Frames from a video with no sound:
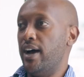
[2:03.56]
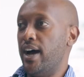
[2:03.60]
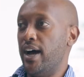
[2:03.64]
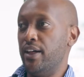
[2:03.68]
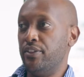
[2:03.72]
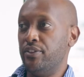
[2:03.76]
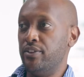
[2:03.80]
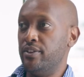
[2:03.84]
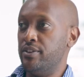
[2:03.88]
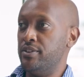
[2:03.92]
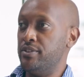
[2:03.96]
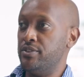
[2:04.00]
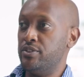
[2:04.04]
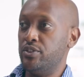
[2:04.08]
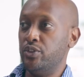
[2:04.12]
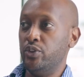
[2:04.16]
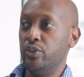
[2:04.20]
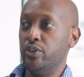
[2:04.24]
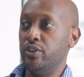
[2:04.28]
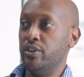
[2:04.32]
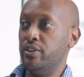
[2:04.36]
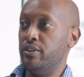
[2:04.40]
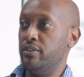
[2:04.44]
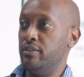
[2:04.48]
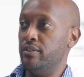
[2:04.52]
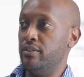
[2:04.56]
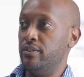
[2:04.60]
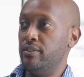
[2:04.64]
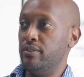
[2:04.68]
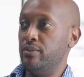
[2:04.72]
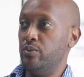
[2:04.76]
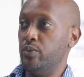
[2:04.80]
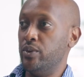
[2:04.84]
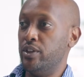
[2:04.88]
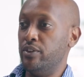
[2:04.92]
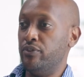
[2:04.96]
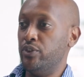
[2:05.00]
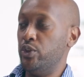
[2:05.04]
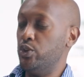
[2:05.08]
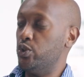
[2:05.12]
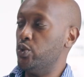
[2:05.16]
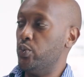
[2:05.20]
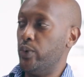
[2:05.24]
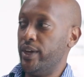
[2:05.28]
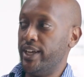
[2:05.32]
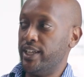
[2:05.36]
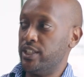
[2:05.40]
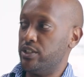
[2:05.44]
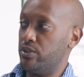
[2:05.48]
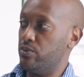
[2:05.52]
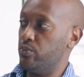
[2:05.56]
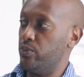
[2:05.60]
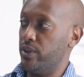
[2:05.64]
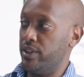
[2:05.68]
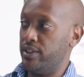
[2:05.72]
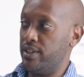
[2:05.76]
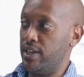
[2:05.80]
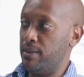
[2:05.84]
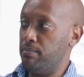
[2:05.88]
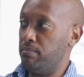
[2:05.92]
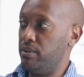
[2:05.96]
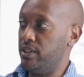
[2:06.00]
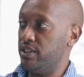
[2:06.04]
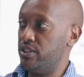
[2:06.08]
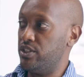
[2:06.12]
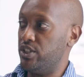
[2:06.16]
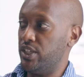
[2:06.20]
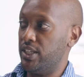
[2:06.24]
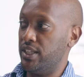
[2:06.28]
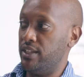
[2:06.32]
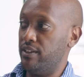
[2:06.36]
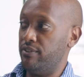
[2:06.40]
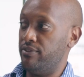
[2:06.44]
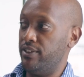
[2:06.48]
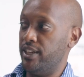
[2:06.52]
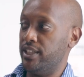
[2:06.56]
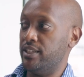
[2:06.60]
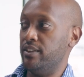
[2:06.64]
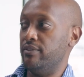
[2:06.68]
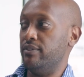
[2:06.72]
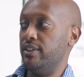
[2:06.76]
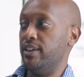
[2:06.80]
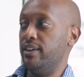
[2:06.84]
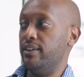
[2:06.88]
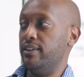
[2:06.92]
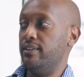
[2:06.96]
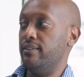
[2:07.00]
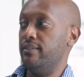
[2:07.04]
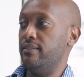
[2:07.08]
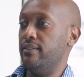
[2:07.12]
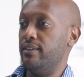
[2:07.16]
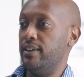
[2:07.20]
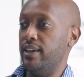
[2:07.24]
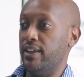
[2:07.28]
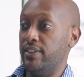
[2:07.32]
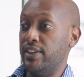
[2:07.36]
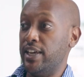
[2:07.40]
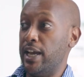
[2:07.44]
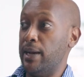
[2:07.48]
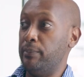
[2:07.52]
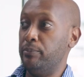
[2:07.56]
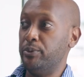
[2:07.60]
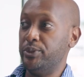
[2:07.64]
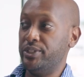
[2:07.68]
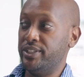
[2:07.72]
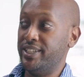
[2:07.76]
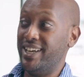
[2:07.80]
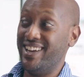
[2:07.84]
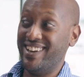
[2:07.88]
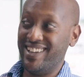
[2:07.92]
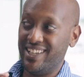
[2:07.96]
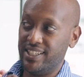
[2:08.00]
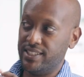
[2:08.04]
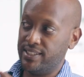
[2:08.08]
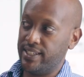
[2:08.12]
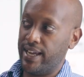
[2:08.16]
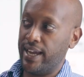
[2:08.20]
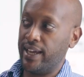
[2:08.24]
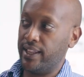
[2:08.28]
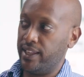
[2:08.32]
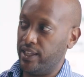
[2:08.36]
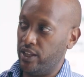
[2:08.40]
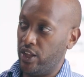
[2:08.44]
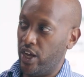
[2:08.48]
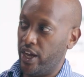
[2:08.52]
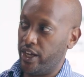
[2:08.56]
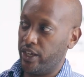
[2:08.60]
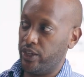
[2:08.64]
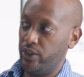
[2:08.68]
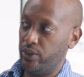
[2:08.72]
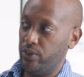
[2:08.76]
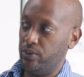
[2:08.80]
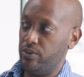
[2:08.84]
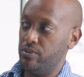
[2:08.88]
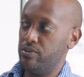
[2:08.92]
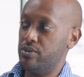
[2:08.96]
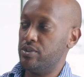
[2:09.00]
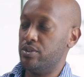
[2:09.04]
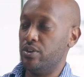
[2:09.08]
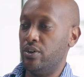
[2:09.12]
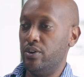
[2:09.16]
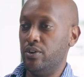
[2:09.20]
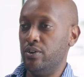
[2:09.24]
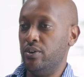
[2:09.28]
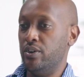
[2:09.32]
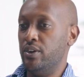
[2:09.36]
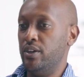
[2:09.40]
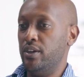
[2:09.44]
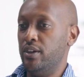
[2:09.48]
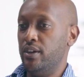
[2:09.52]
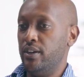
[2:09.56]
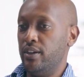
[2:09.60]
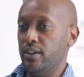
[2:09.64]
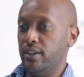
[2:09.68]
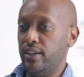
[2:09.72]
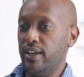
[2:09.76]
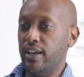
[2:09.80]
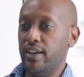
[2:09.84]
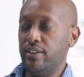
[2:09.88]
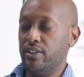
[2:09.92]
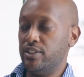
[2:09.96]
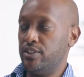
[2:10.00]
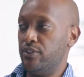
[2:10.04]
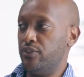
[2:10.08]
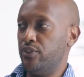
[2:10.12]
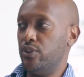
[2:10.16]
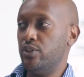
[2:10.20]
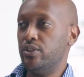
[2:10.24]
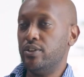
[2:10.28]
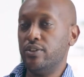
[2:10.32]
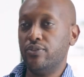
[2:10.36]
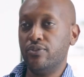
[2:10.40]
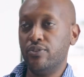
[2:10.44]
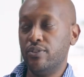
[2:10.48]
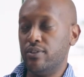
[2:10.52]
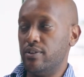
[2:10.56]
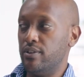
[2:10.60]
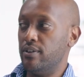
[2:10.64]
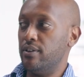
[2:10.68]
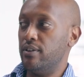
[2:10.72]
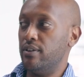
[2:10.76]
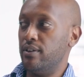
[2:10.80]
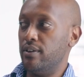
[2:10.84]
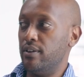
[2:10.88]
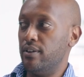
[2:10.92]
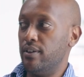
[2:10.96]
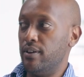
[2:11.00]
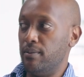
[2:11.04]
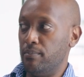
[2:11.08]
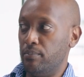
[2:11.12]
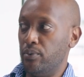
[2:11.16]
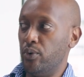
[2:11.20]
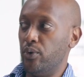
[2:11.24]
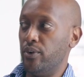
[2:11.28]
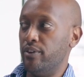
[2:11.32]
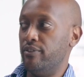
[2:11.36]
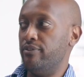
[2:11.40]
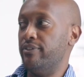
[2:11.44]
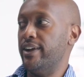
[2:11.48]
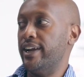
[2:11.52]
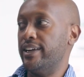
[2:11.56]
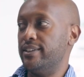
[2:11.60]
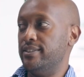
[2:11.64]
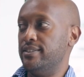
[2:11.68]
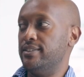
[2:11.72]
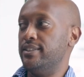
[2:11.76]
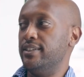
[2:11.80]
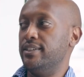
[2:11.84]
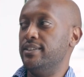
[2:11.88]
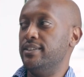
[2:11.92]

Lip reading: others you can, with a few tweaks with templates, you can effectively get the output sound exactly like you. So yeah, there's a few different important factors to